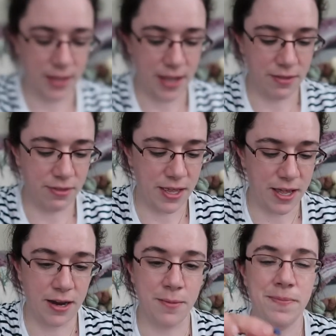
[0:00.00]
And
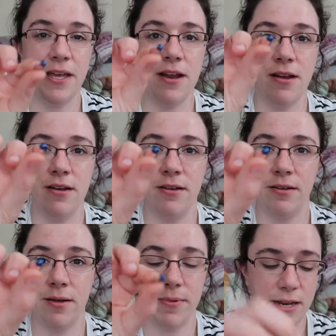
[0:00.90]
then a beaded
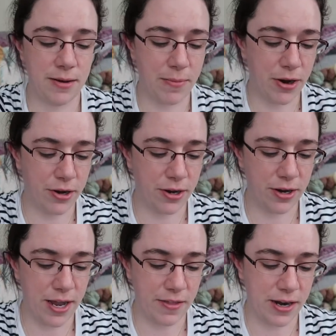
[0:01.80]

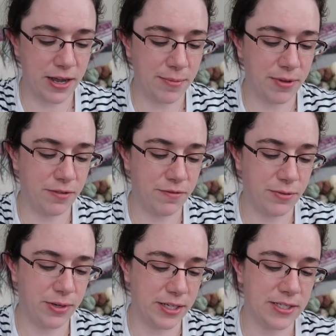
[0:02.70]
marker, and then a couple of
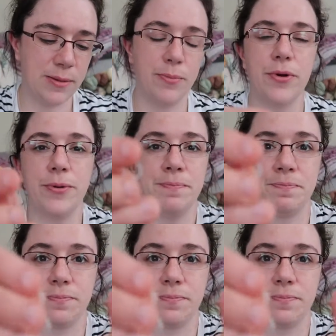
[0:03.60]
the really simple,